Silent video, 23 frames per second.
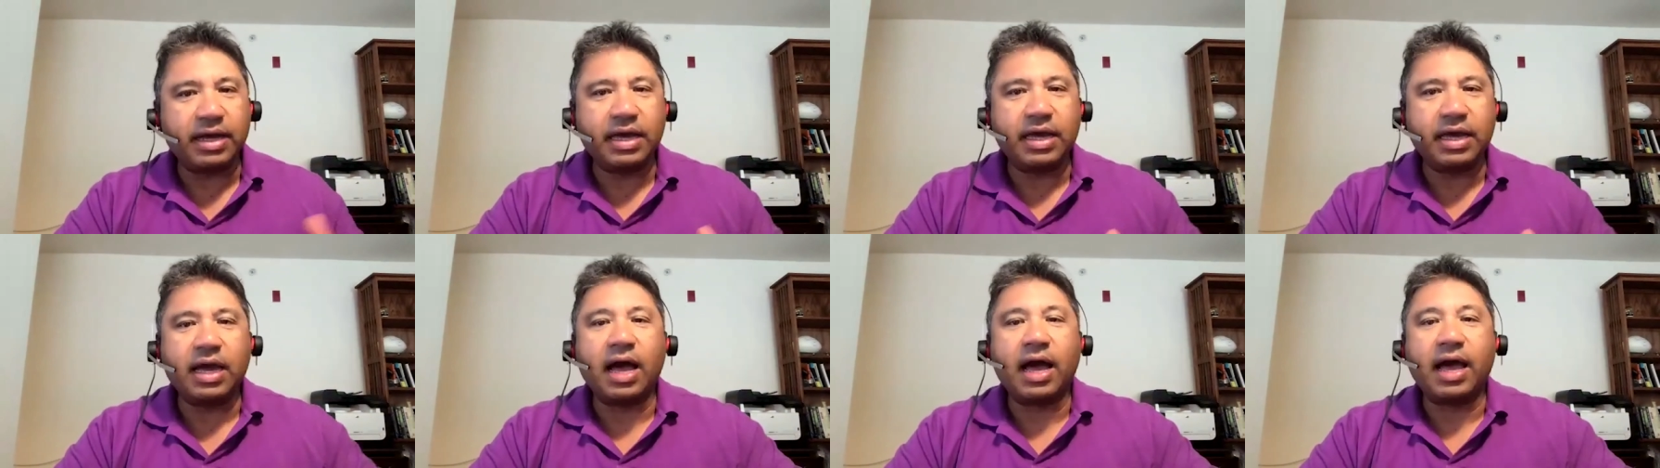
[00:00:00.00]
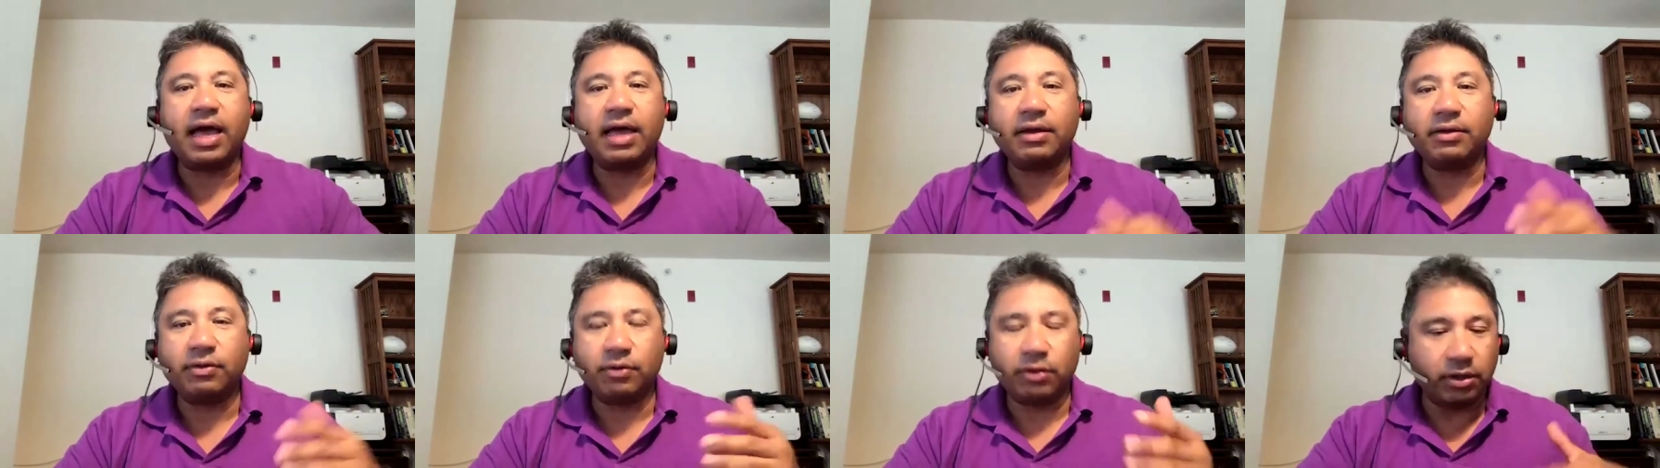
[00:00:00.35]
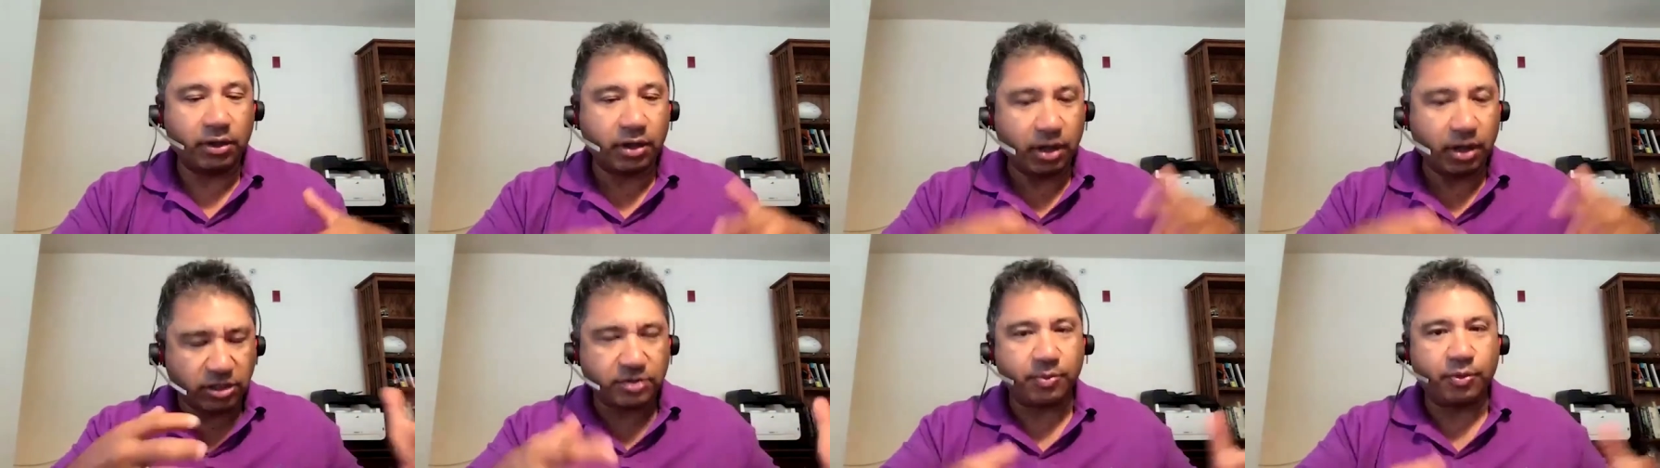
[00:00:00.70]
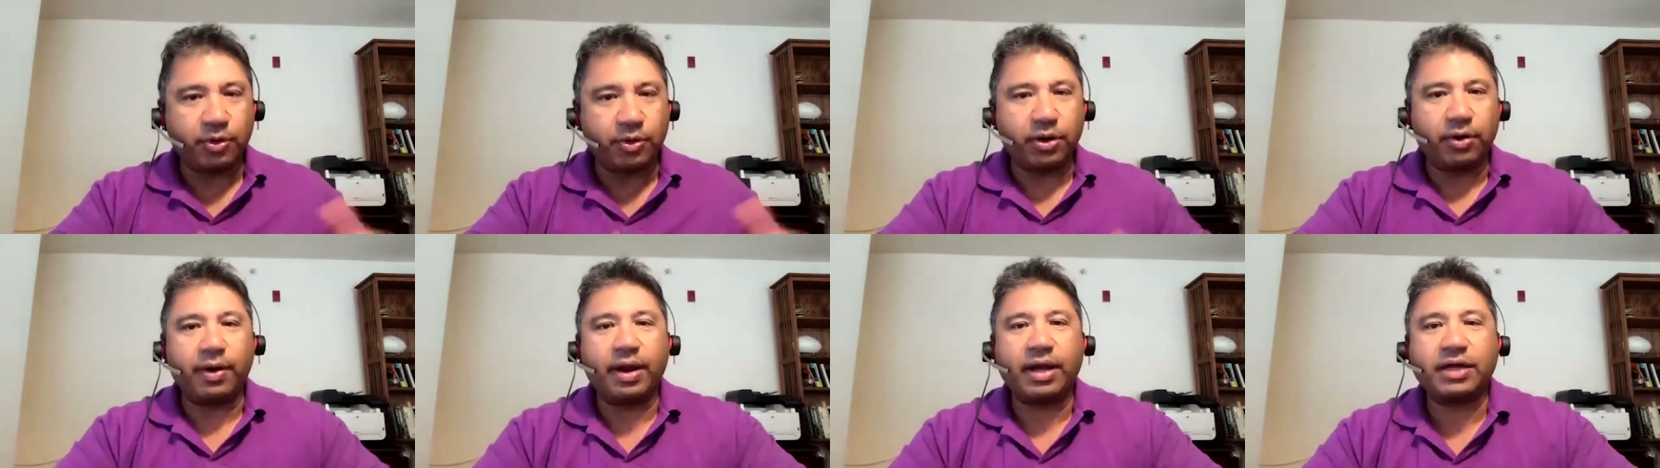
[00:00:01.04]
AI, or
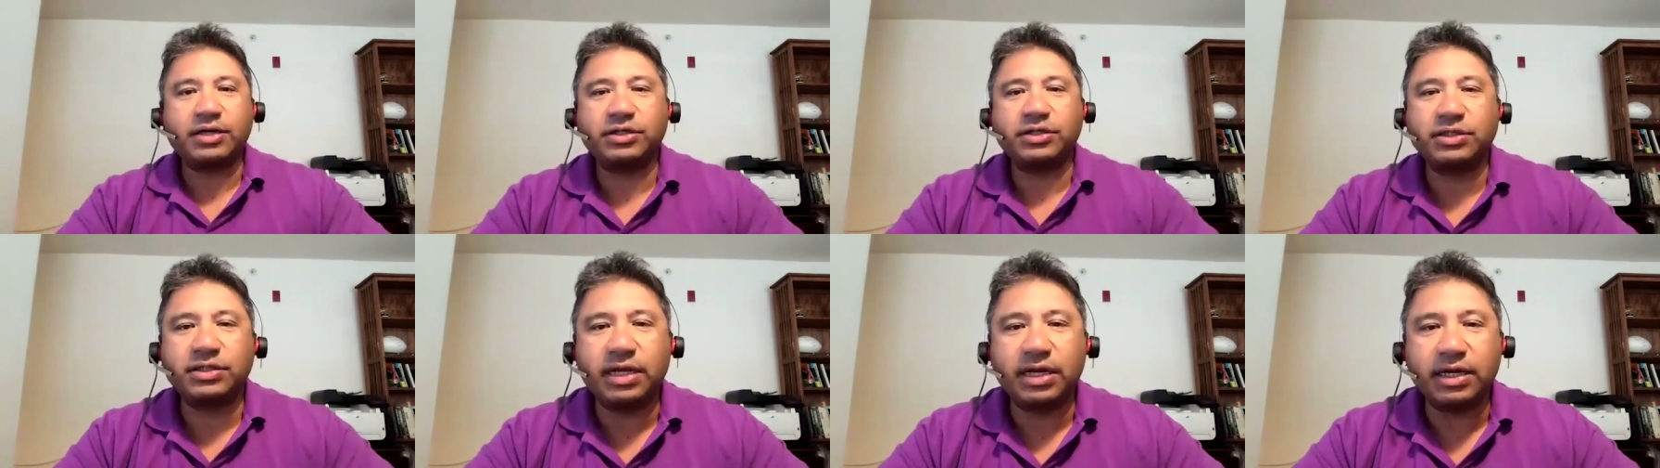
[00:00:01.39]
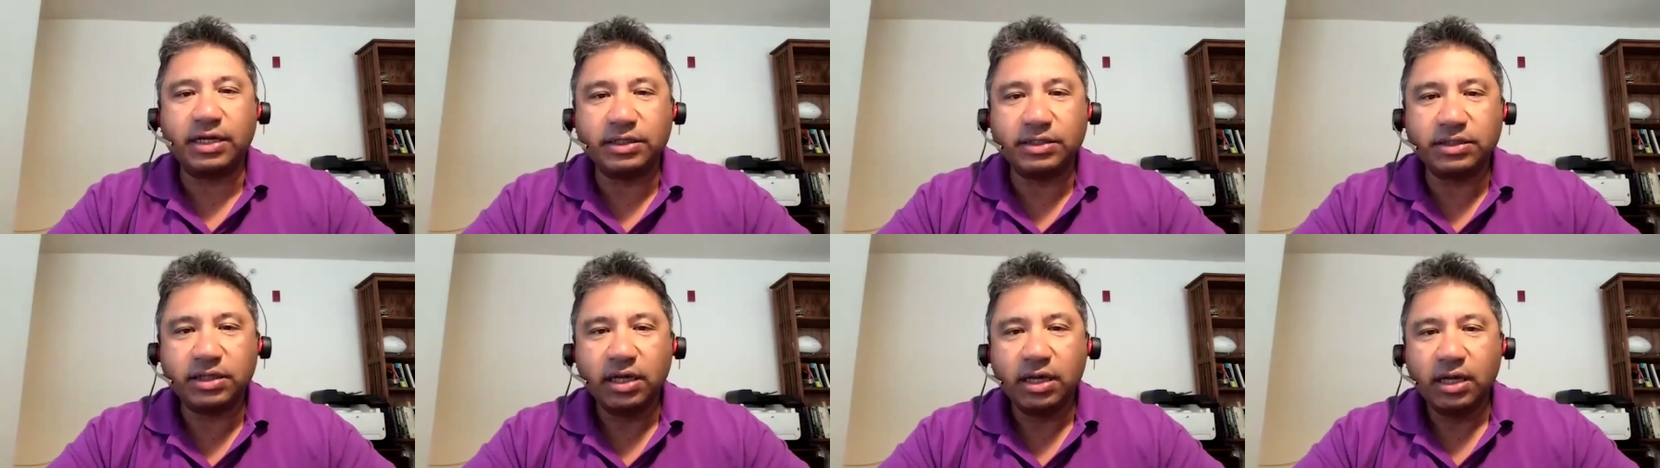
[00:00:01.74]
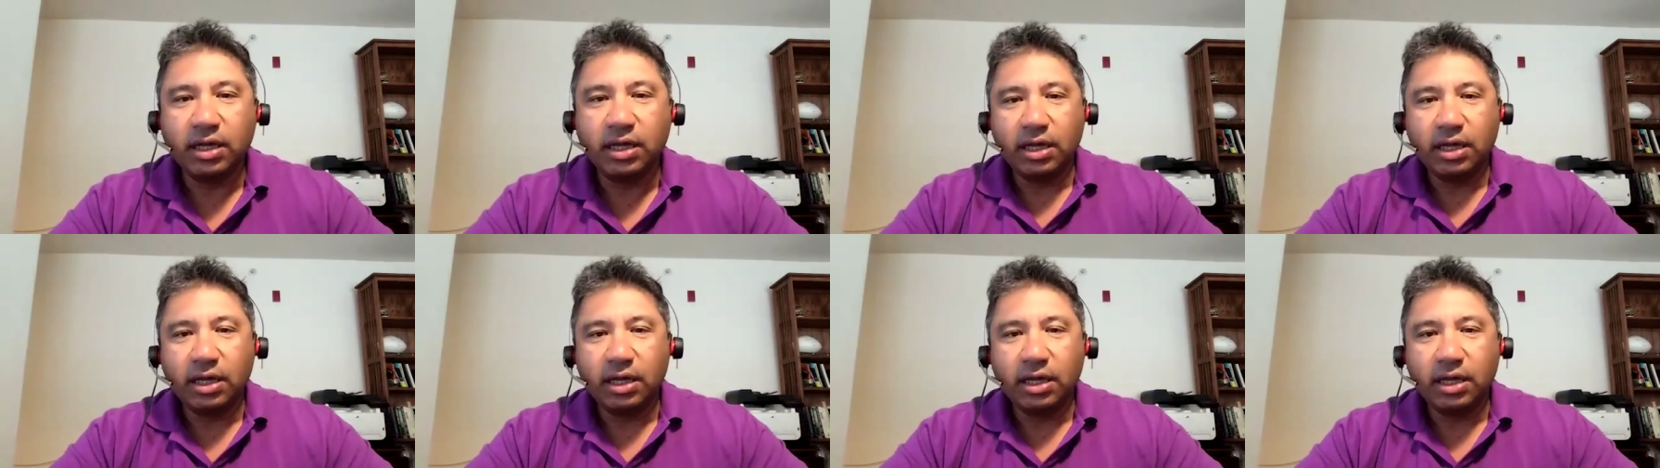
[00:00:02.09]
customer interactions, that is.